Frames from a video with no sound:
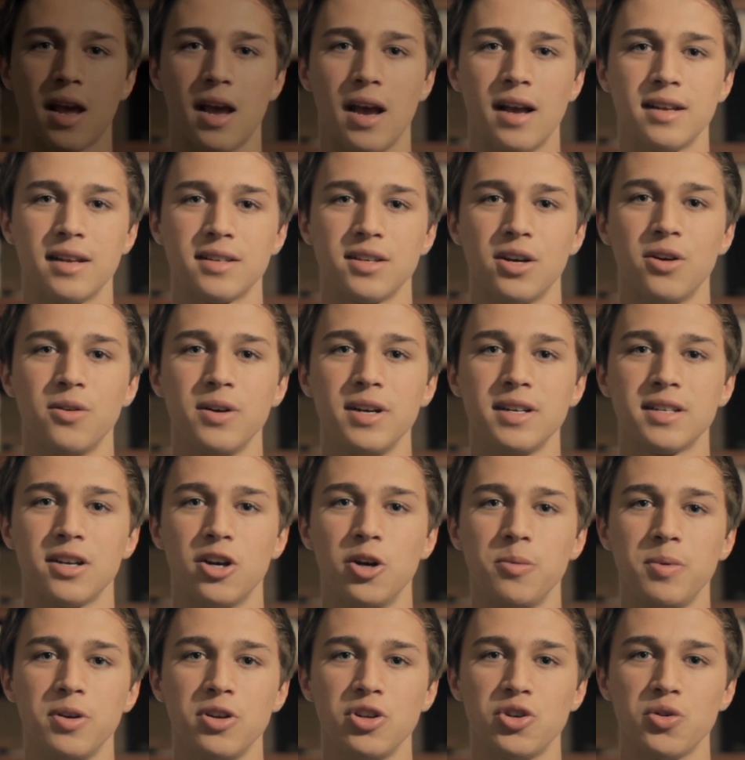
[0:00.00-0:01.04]
As always, I
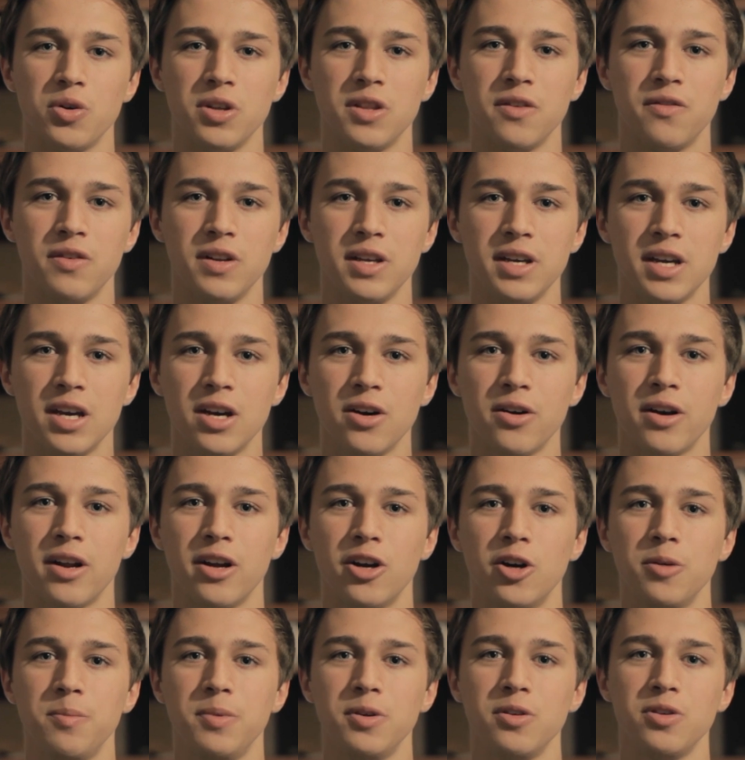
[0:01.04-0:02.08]
hope you enjoyed the video and I
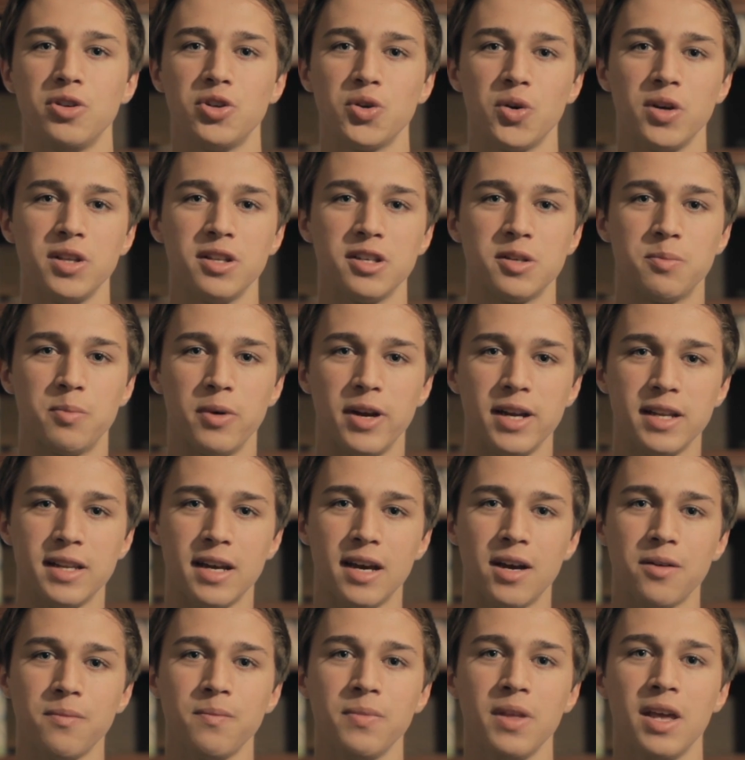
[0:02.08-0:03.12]
hope you enjoyed this
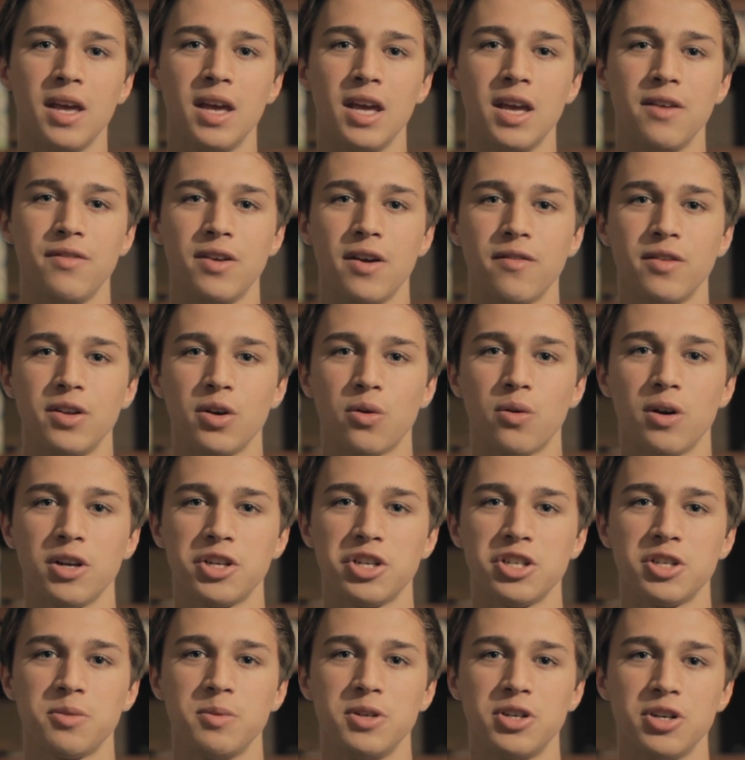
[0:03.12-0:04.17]
breakdown. If you have any
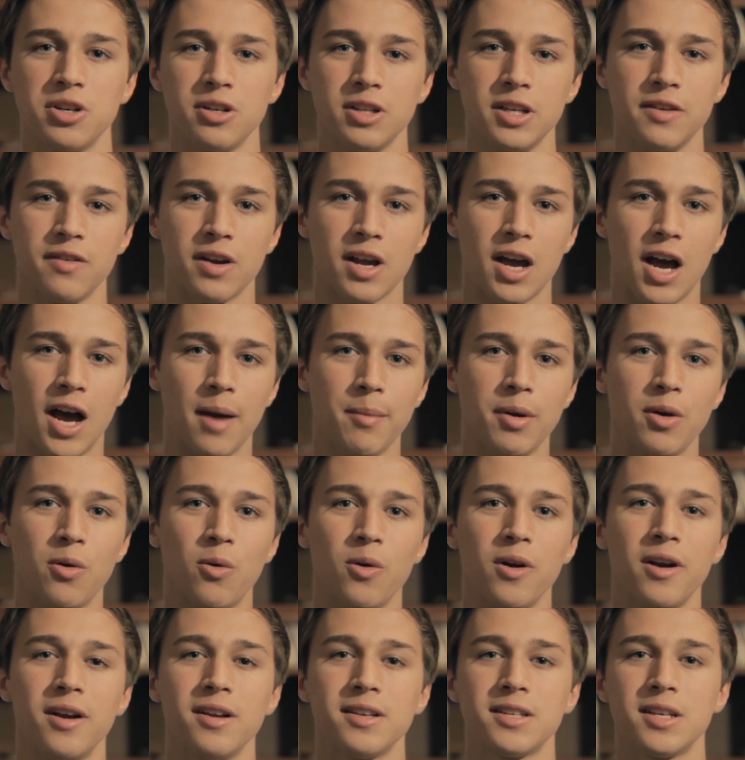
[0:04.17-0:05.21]
questions, be sure to leave a comment or
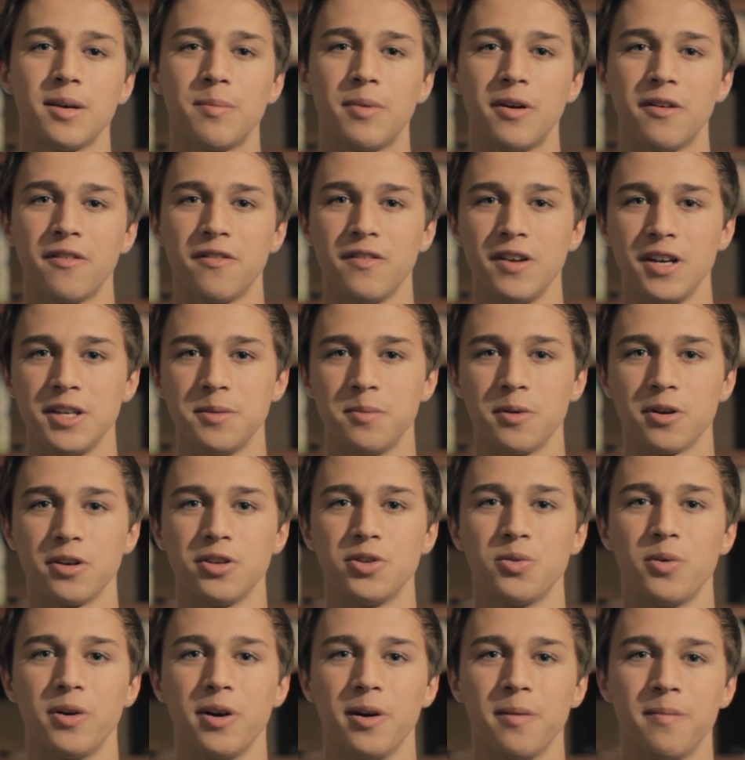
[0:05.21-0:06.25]
hit us up on Facebook or
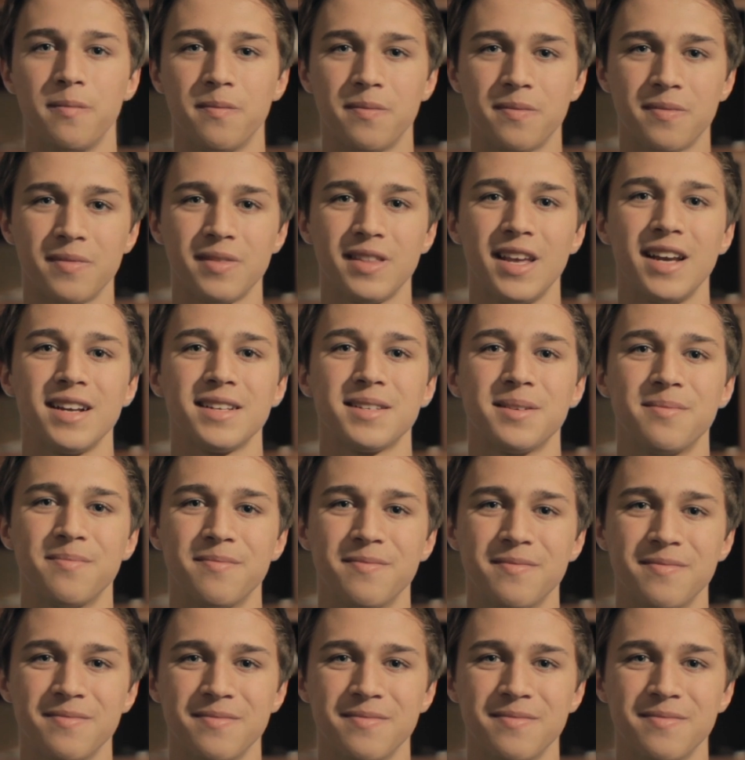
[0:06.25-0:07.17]
Twitter. Thanks.